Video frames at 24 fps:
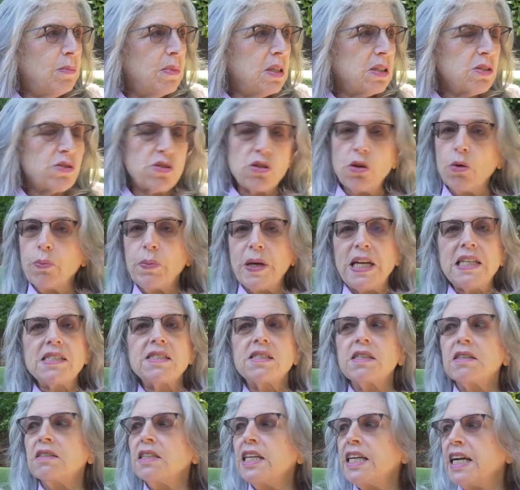So
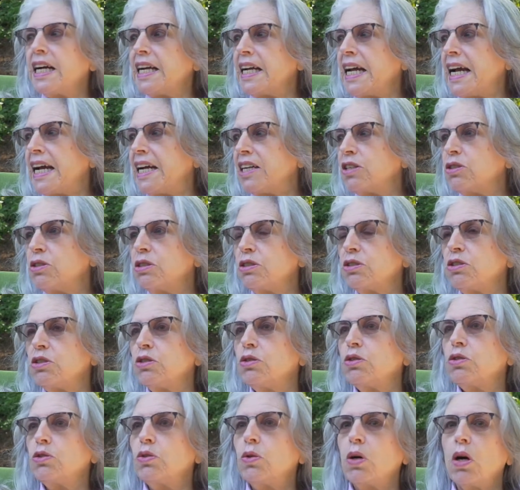basically, I had her
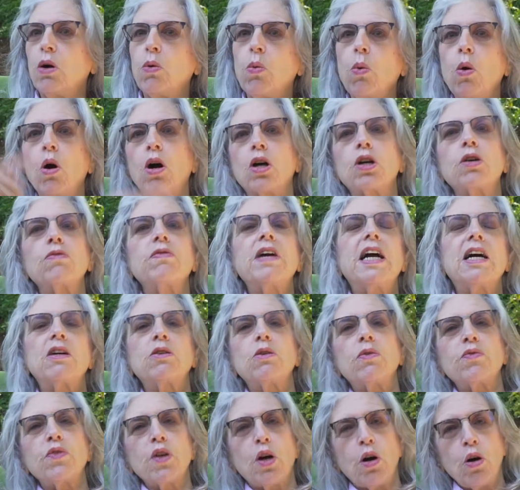do a walk around
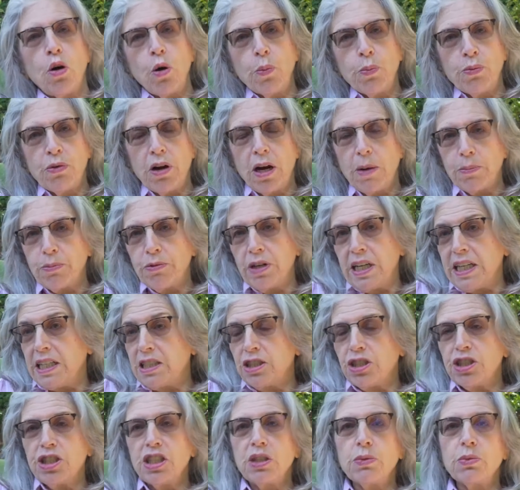of the whole property,
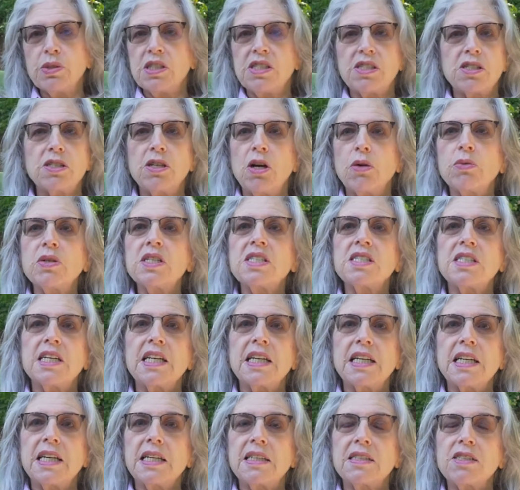and she was
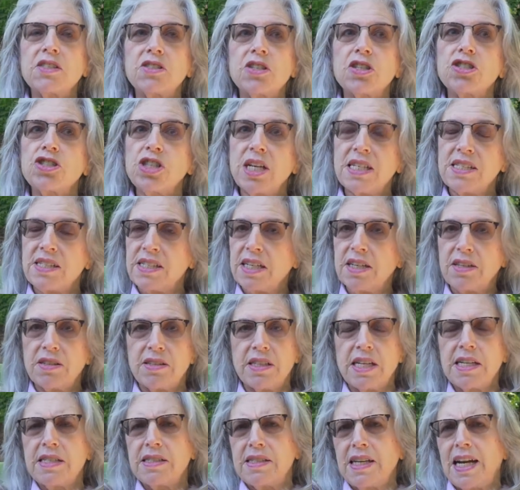noticing and suggesting
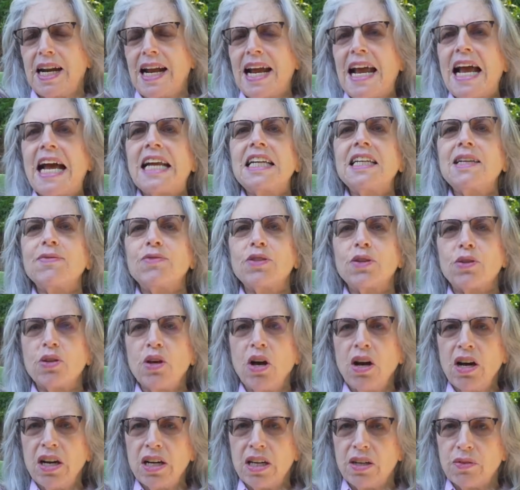things that I hadn't even
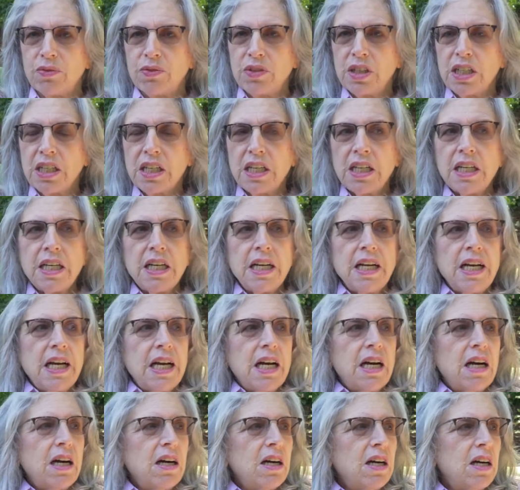thought
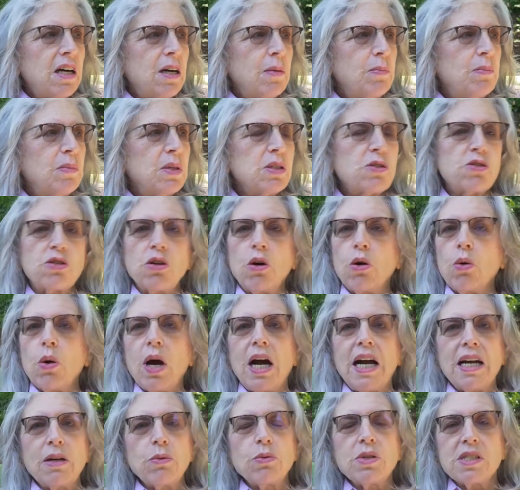of. So
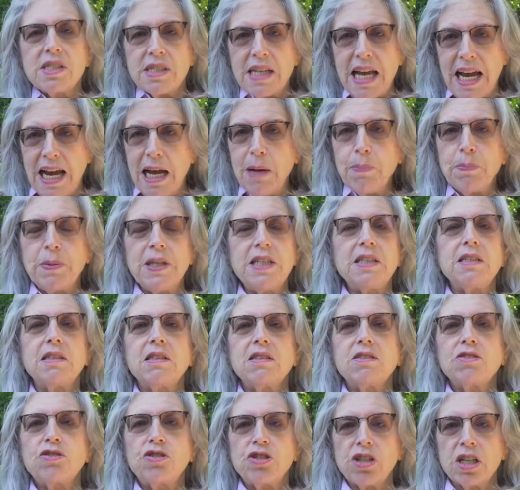I was happy
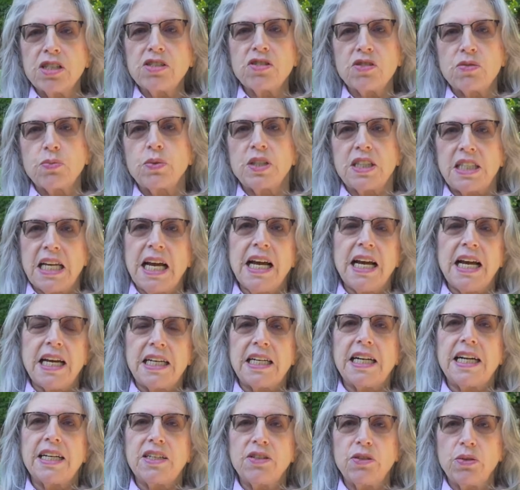just with that.
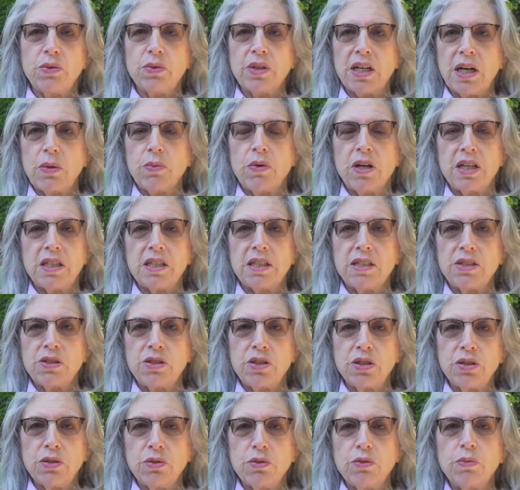I knew what I wanted to
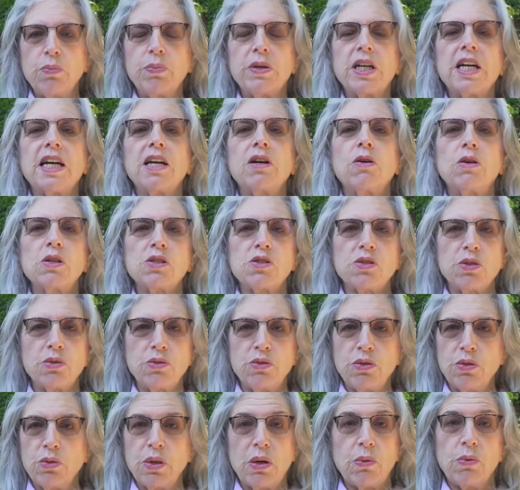do, but I also
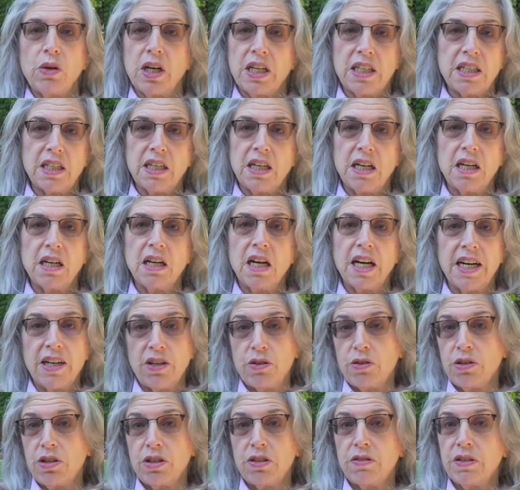knew I wanted to hire
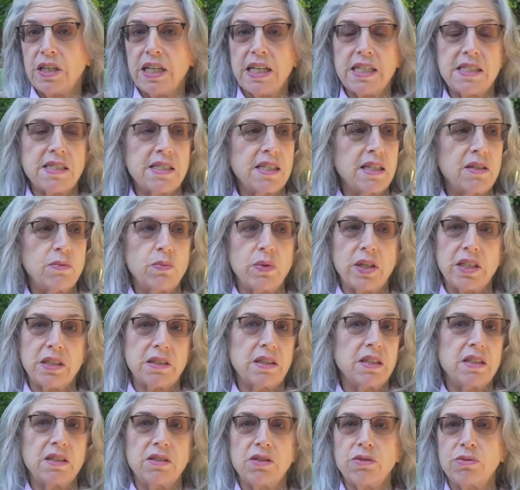her, and I said, when can